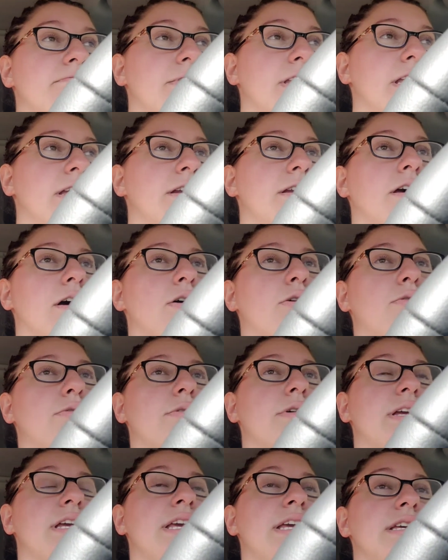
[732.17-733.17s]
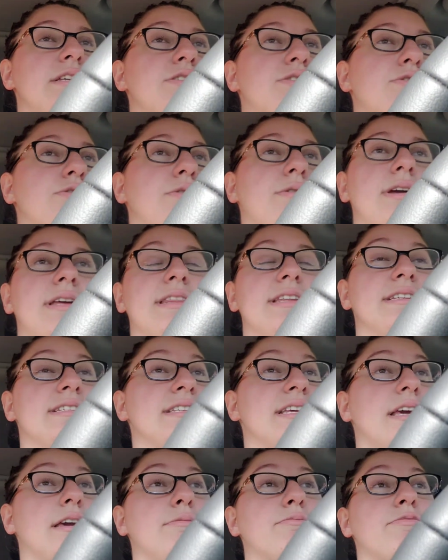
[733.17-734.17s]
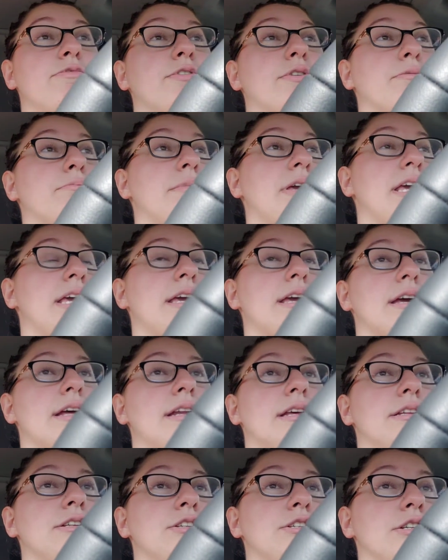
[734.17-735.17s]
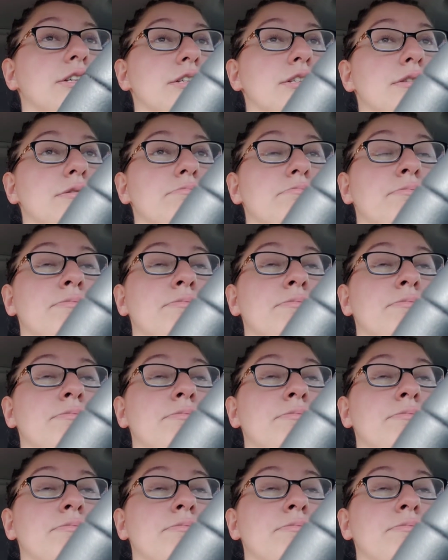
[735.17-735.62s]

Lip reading: you know, he's doing the same for me, and it's just,